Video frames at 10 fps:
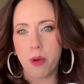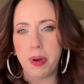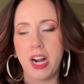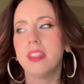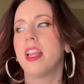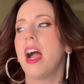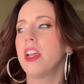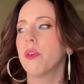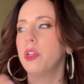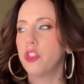up
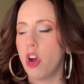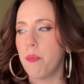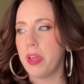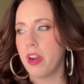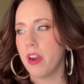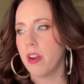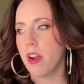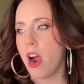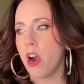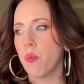online, or we show up in
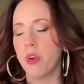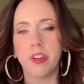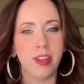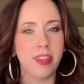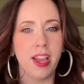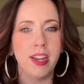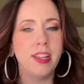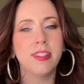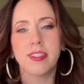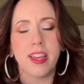our world online
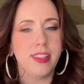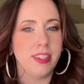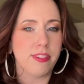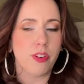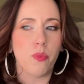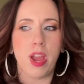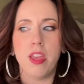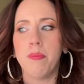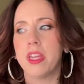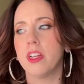in a slightly different
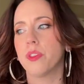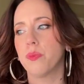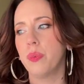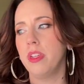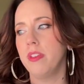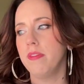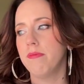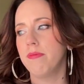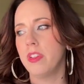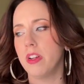way because
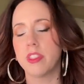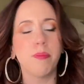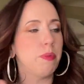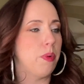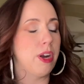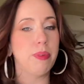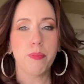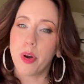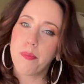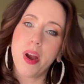some people want to be
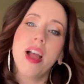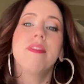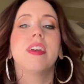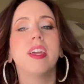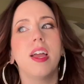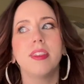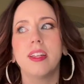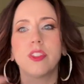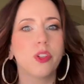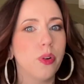more private, and
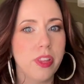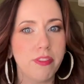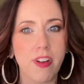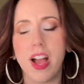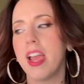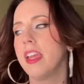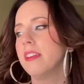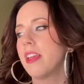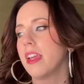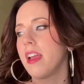that's totally
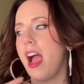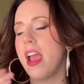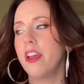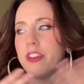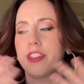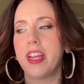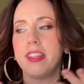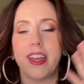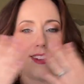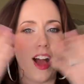fine. Like, I understand,
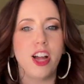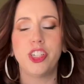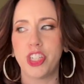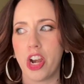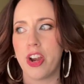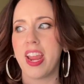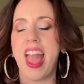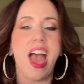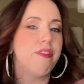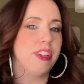like, not sharing
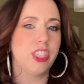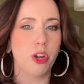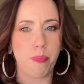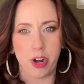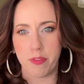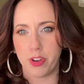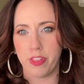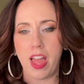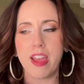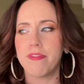every single part of your
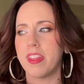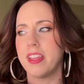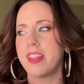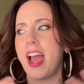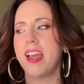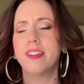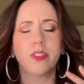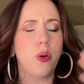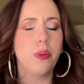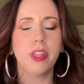life. Like, that is
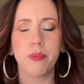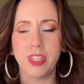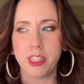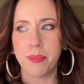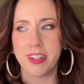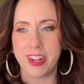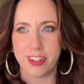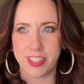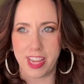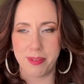totally reasonable and
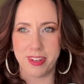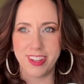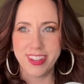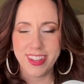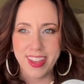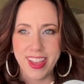understandable.